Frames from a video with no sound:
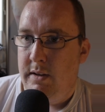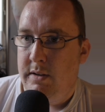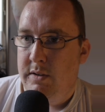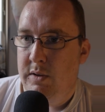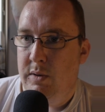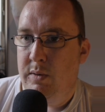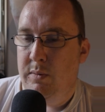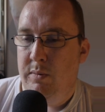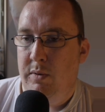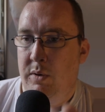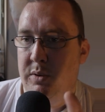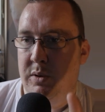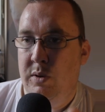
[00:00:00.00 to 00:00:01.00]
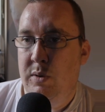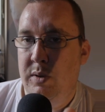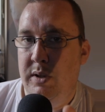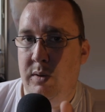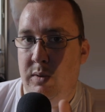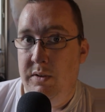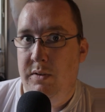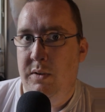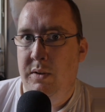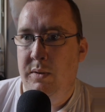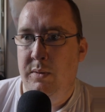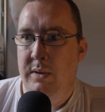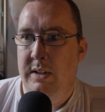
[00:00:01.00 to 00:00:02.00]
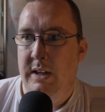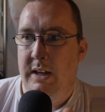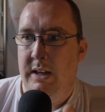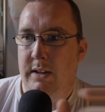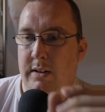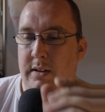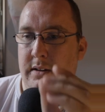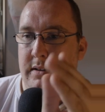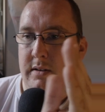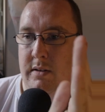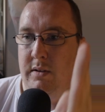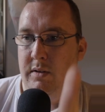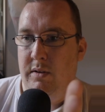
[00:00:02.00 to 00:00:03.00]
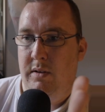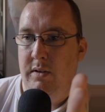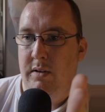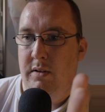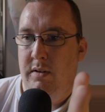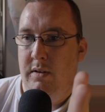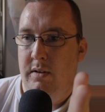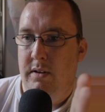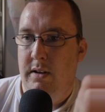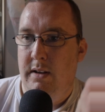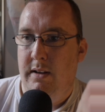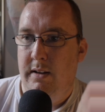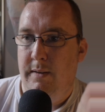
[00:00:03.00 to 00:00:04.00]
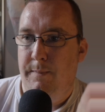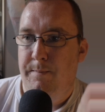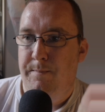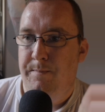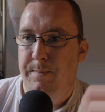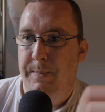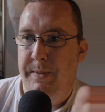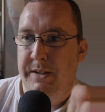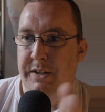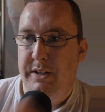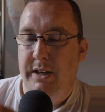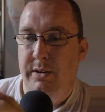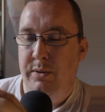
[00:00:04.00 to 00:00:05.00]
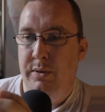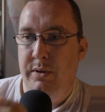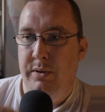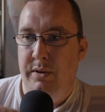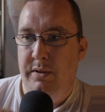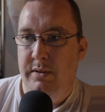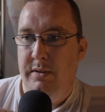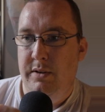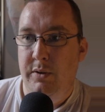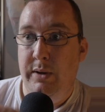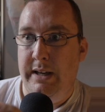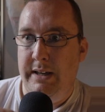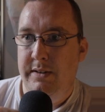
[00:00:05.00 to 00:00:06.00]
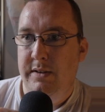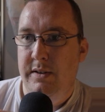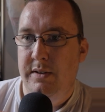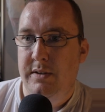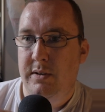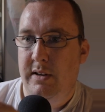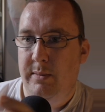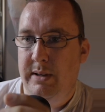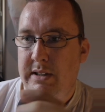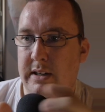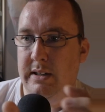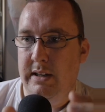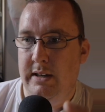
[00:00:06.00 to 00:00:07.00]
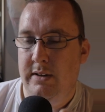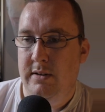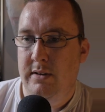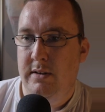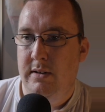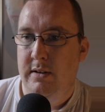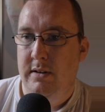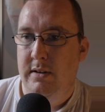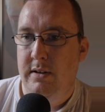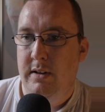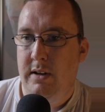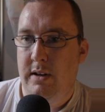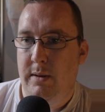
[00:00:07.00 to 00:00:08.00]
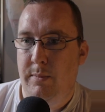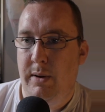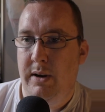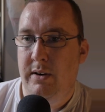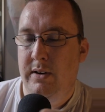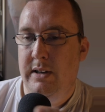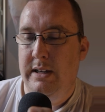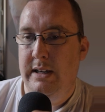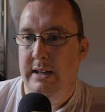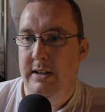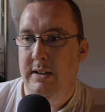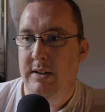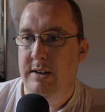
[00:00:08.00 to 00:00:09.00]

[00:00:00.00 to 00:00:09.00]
So hodoko, they want to do it, and shiteiru, they're doing it. So they're apparently